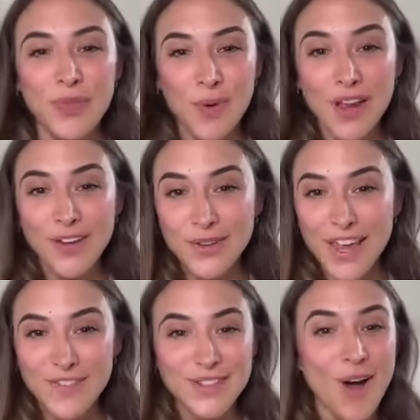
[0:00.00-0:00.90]
The one who
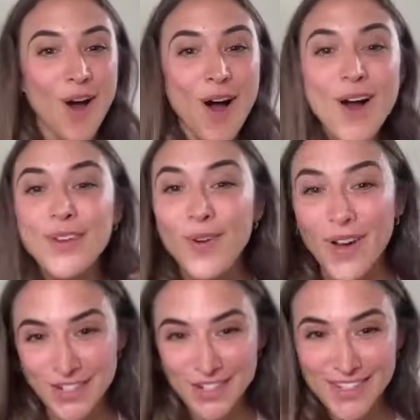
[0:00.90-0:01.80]
gave us all the
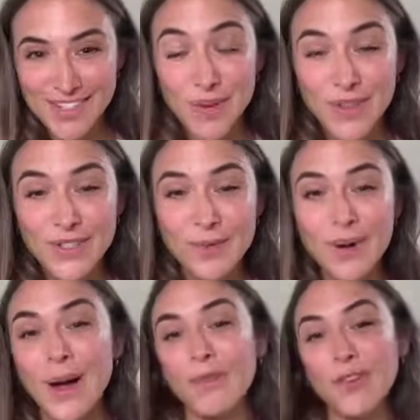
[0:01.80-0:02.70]
questions that was
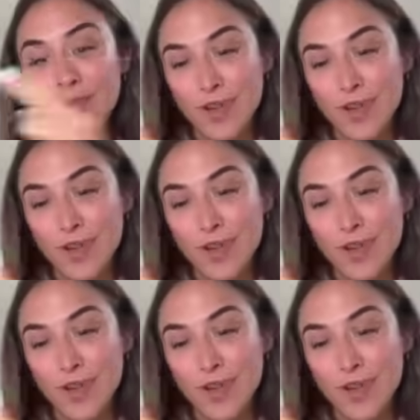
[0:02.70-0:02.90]
super helpful